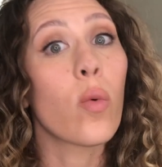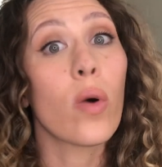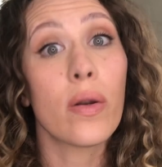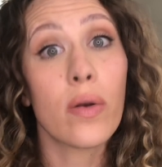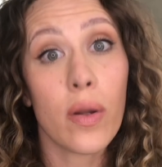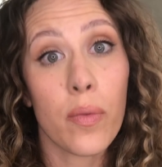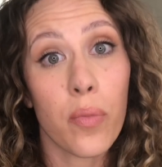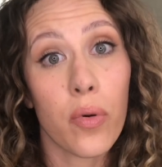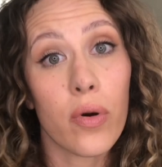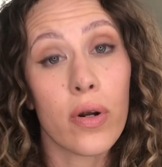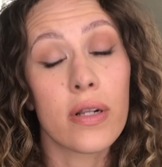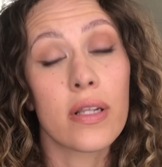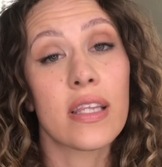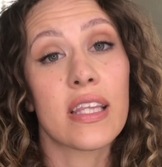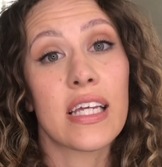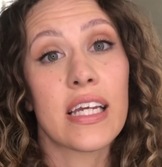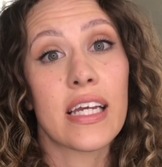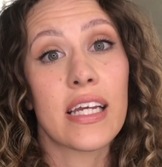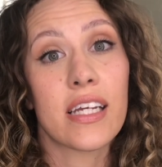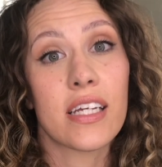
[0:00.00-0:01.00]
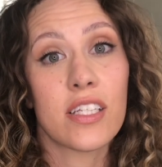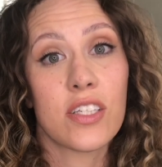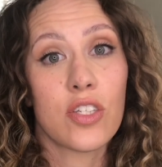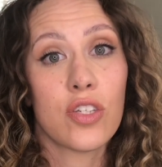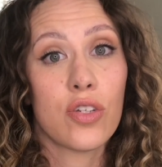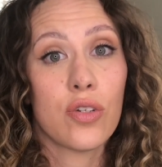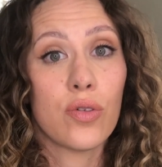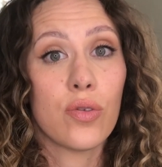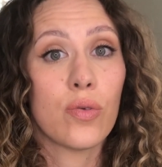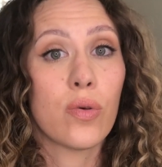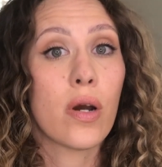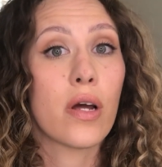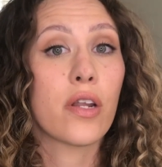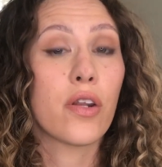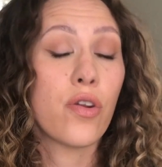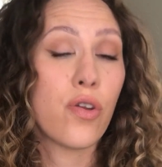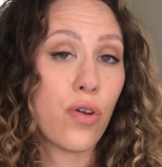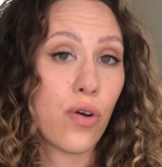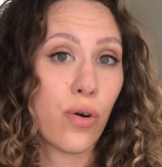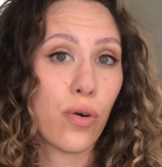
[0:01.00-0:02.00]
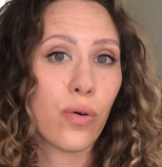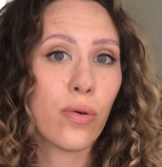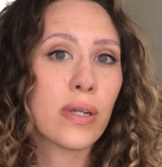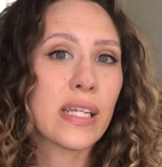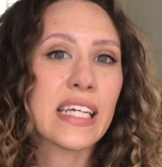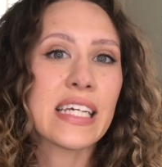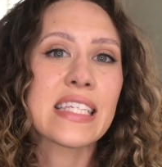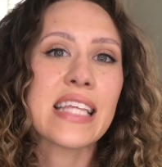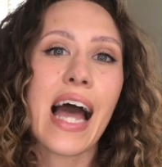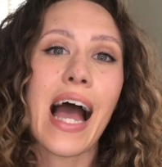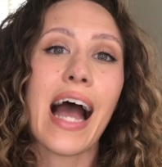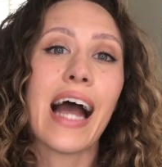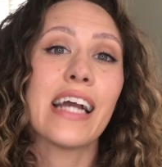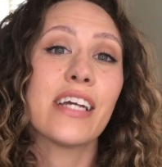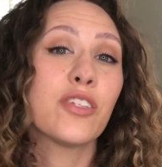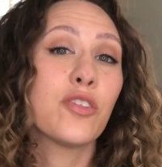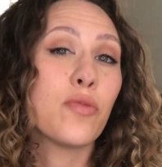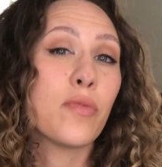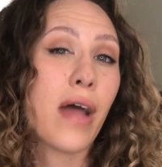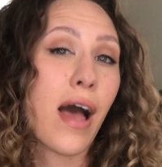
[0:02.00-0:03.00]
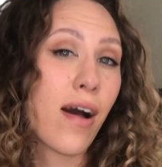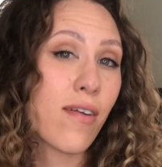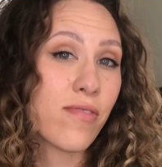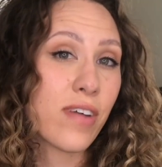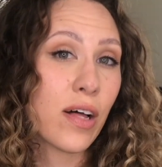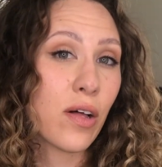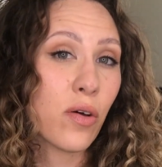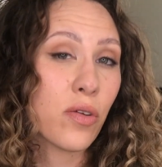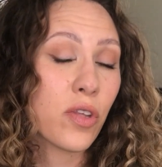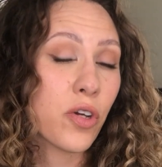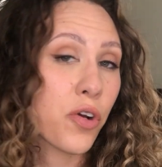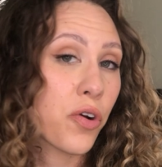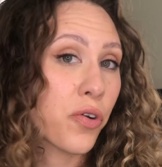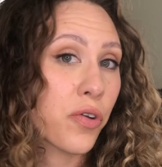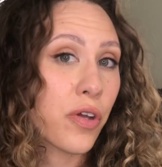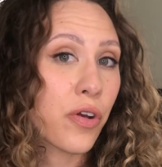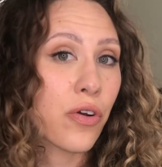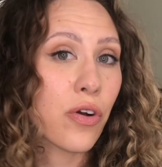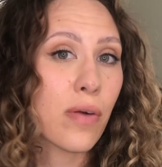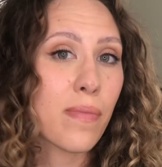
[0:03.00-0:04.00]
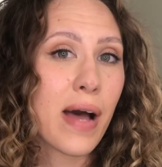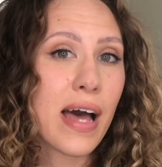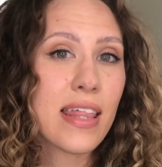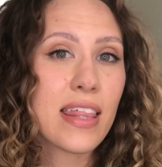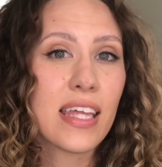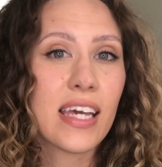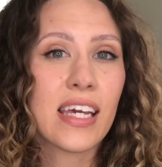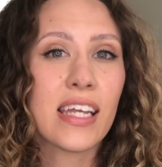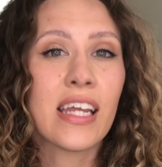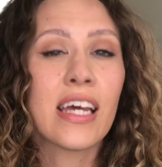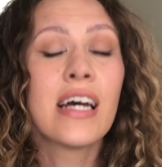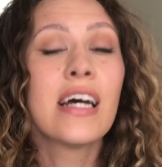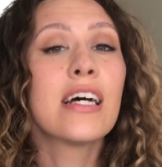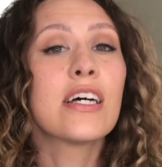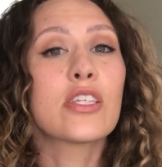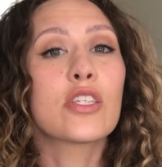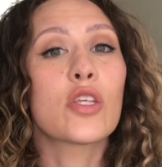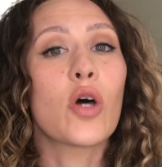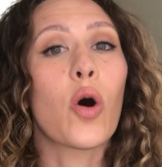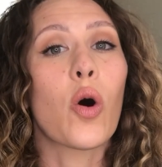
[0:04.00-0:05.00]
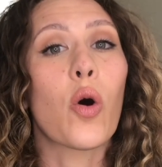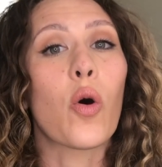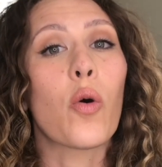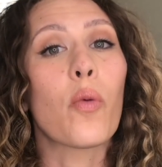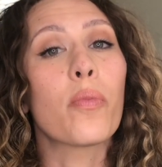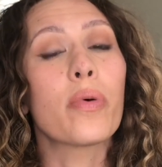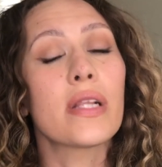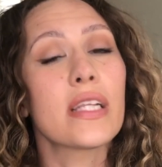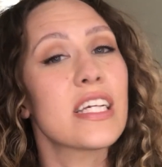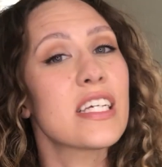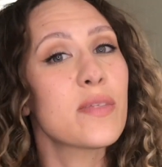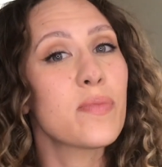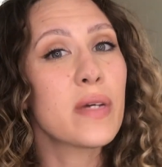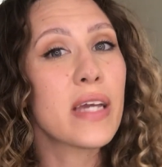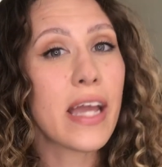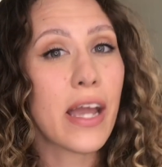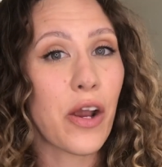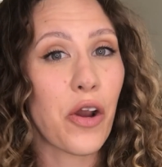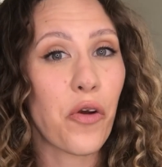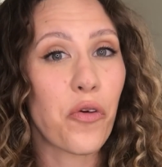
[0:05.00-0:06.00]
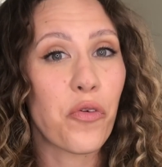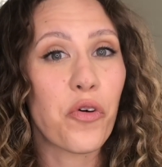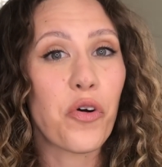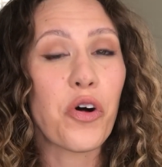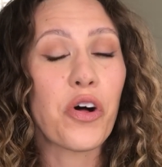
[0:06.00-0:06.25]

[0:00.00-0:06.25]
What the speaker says: important thing to note is I do not follow the curly girl method, so please be careful.